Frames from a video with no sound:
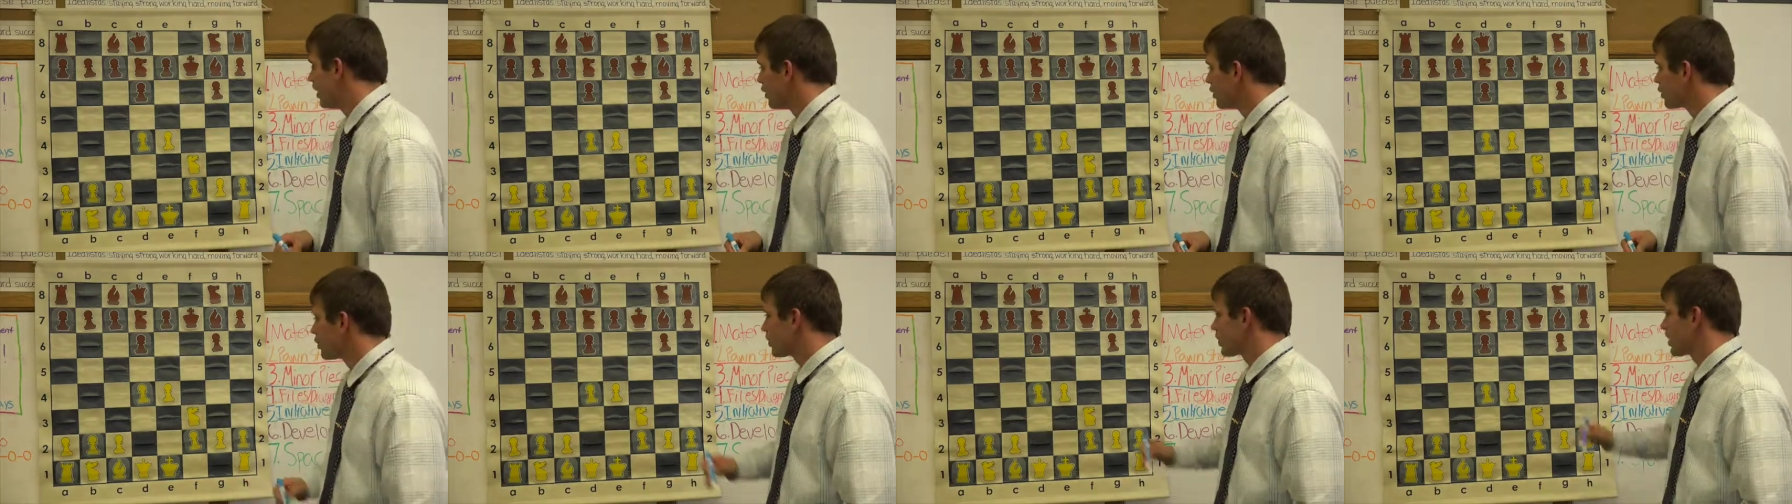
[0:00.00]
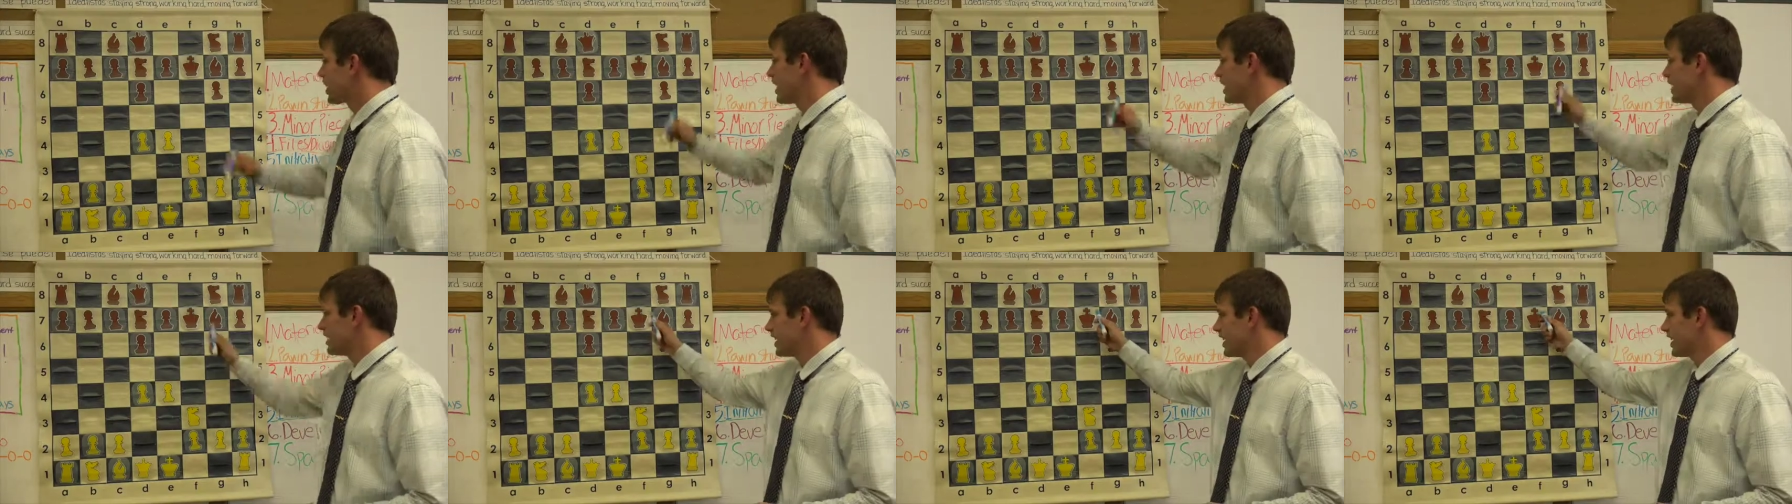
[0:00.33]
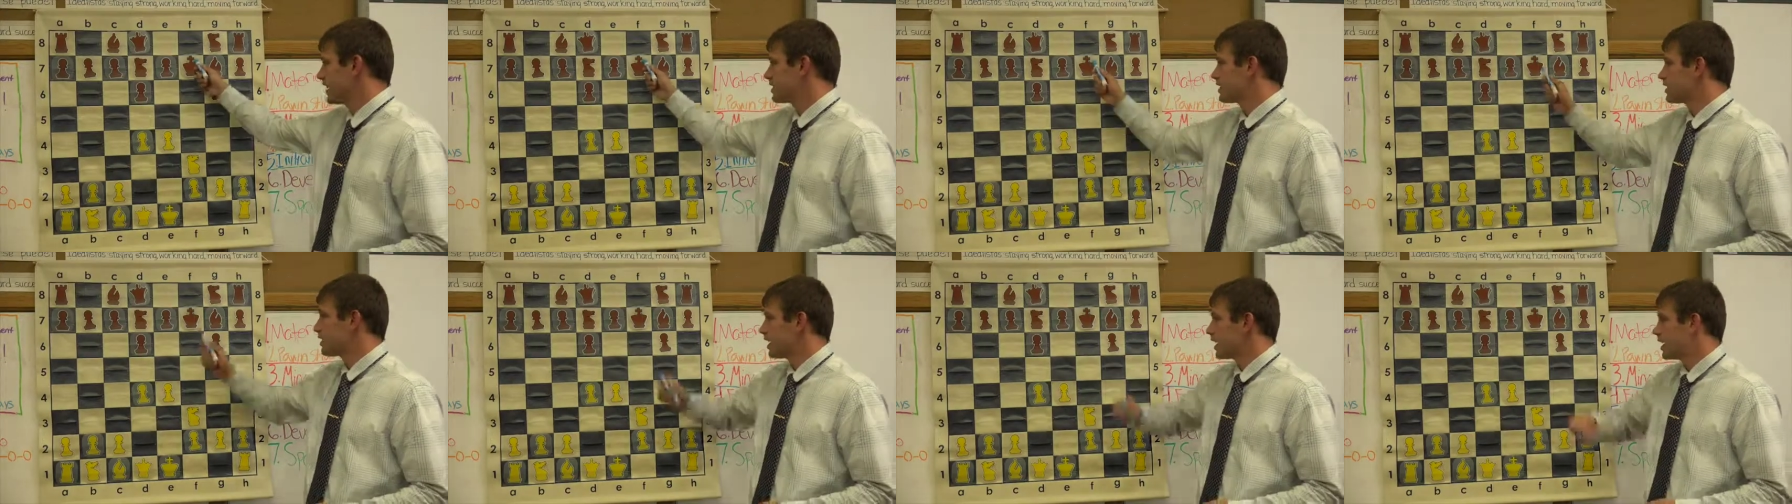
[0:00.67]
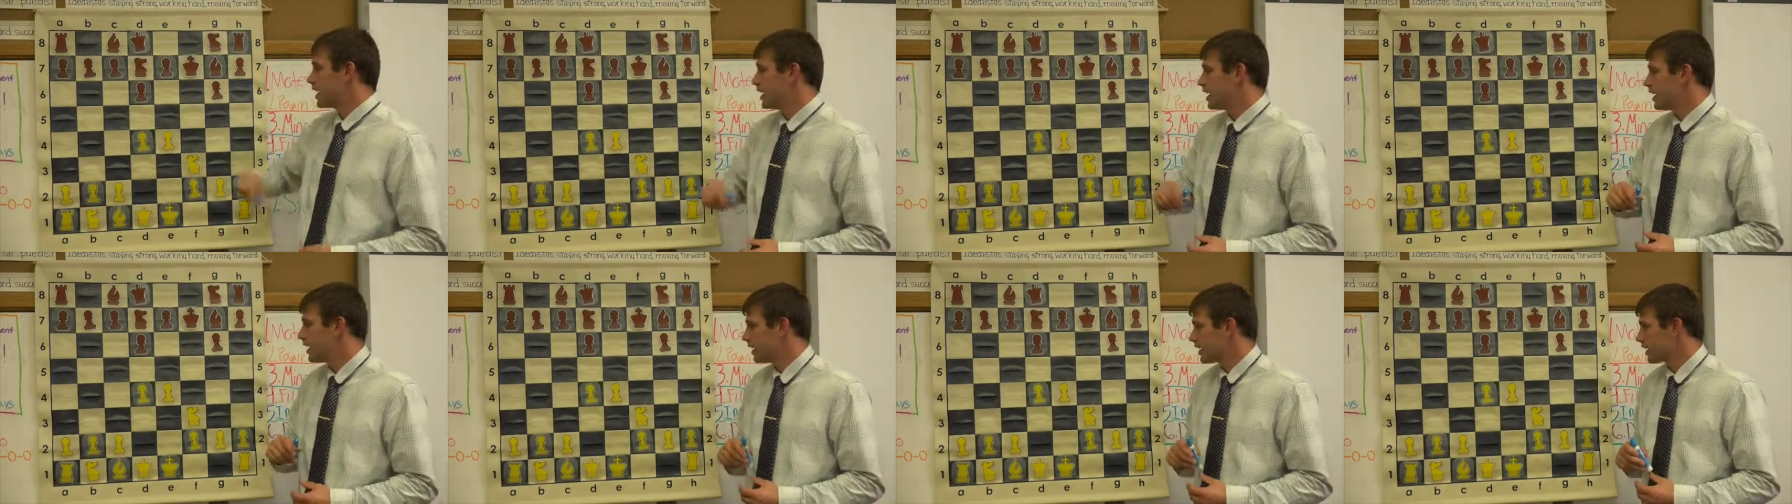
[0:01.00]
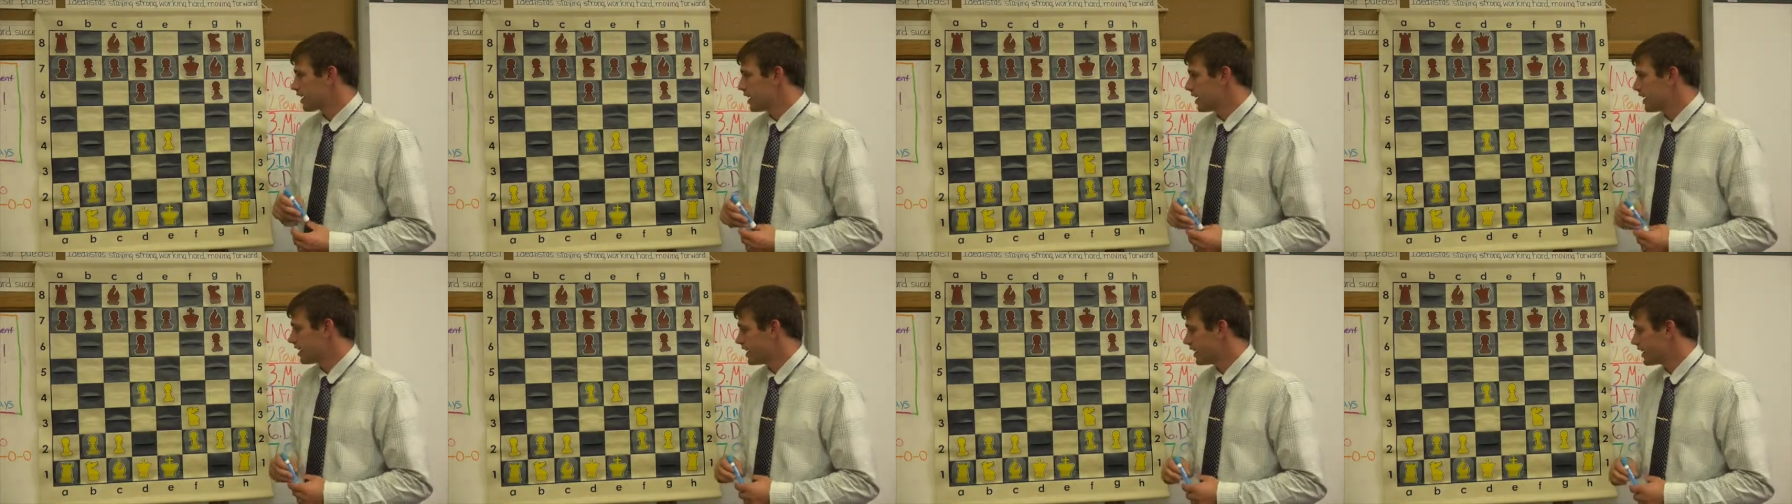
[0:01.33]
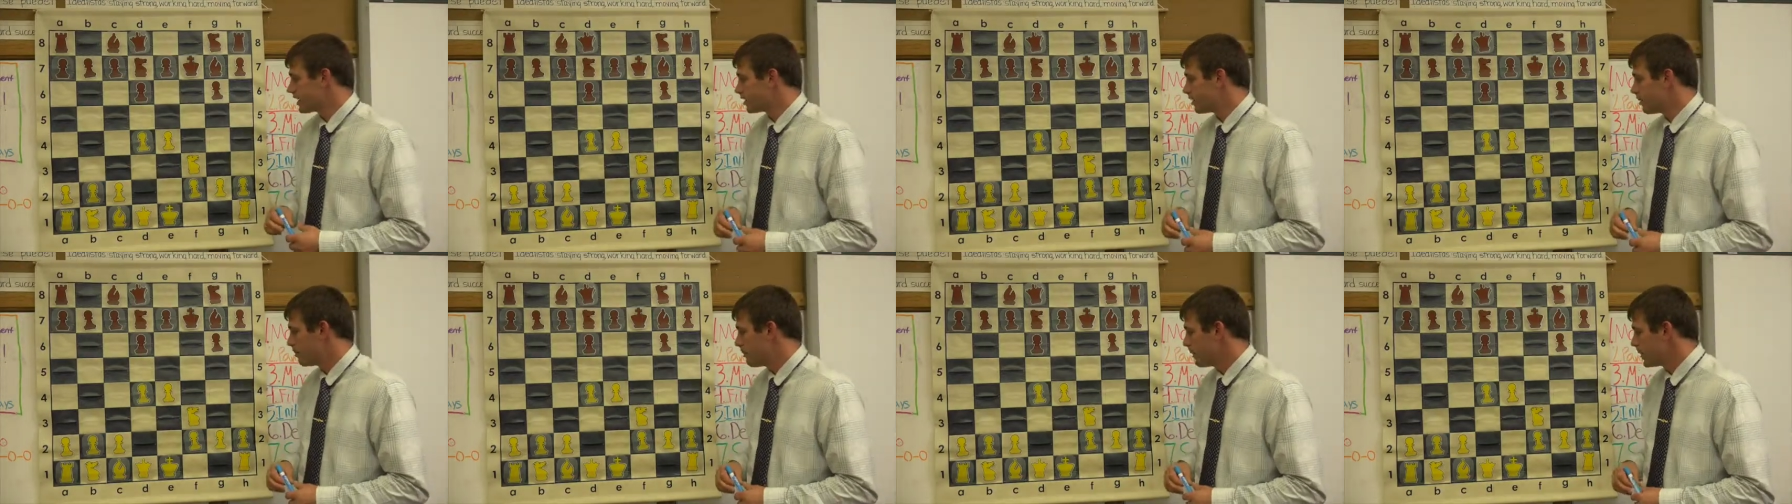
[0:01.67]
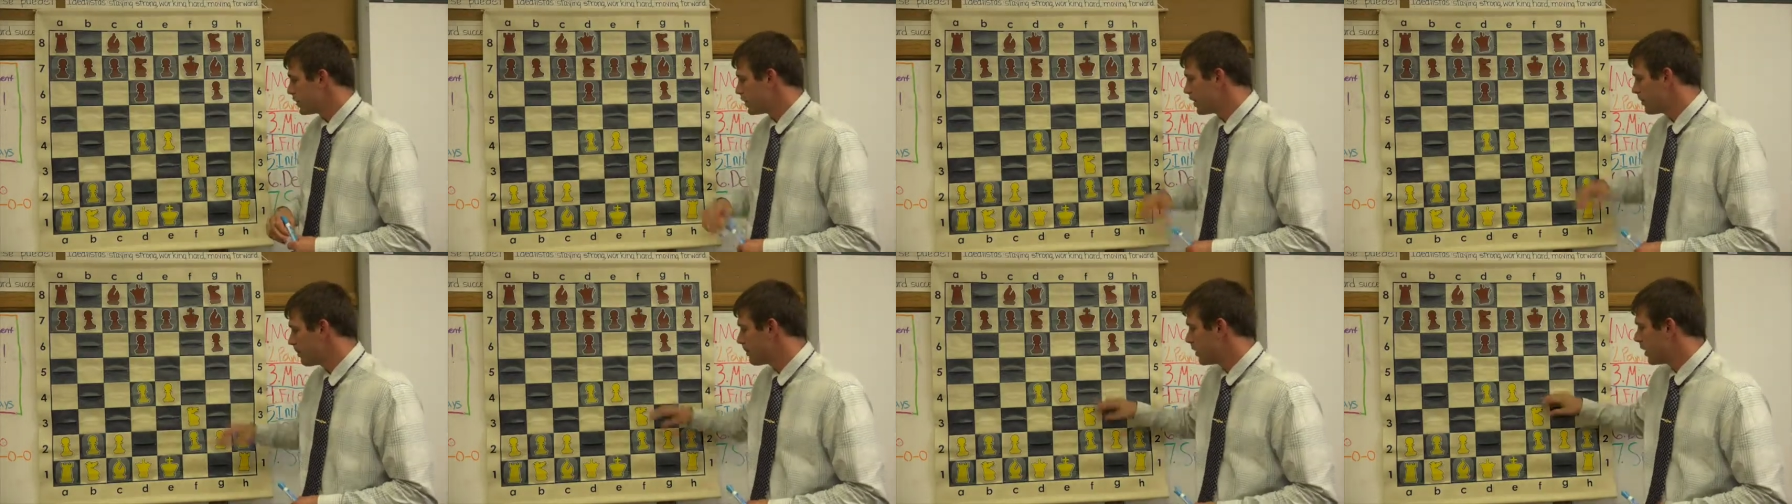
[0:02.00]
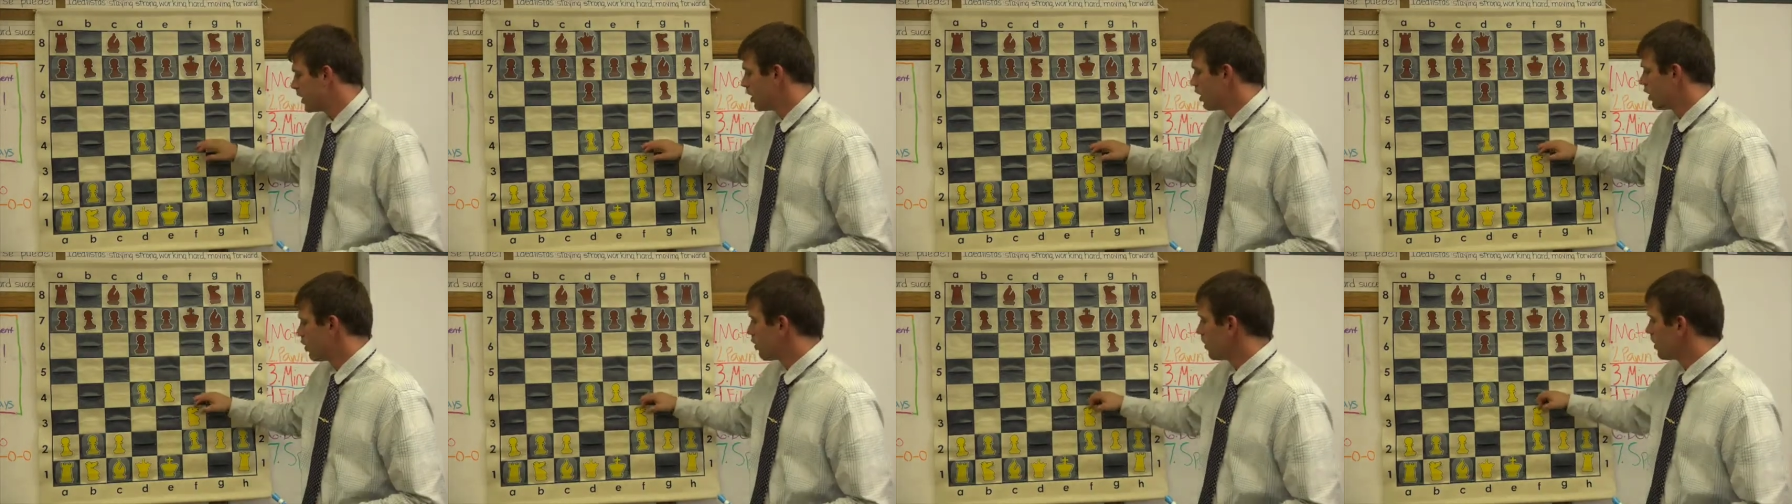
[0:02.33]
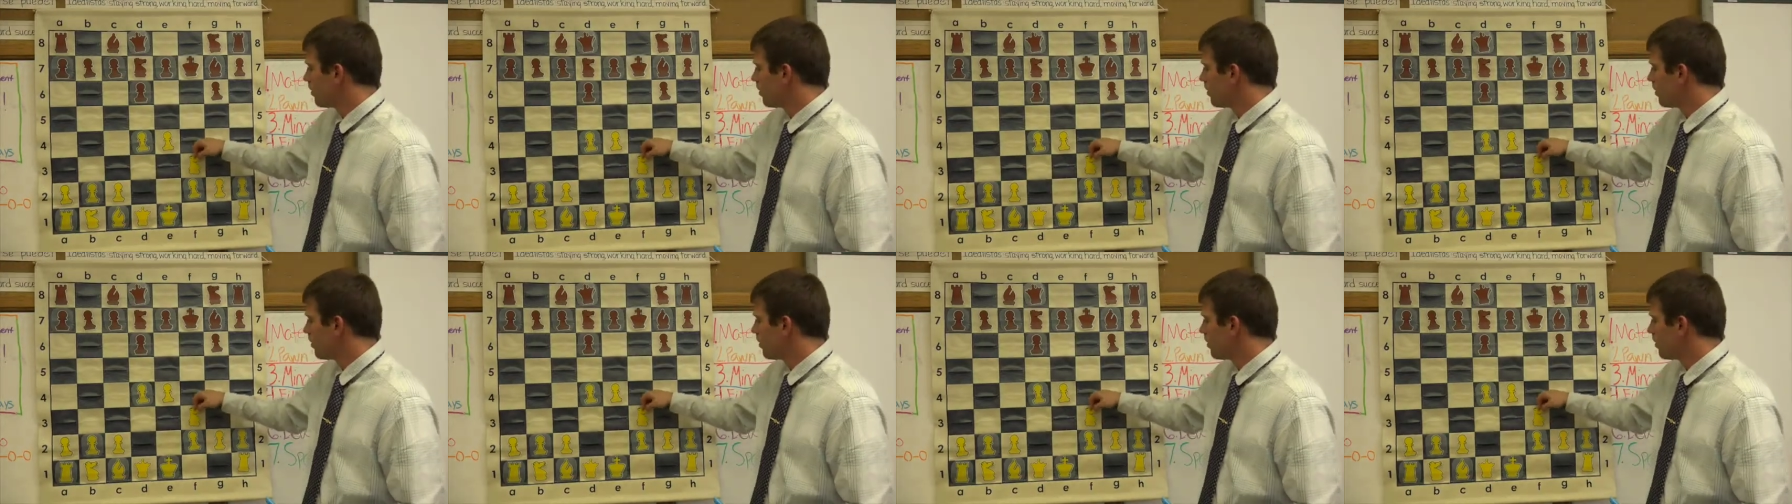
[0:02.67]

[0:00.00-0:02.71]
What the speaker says: So the king takes the bishop,